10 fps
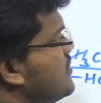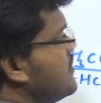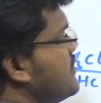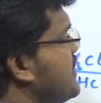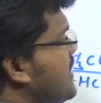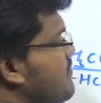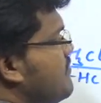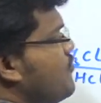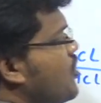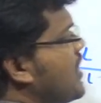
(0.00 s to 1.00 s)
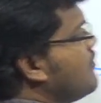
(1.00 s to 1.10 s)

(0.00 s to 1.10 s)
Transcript: Then tell me what I will be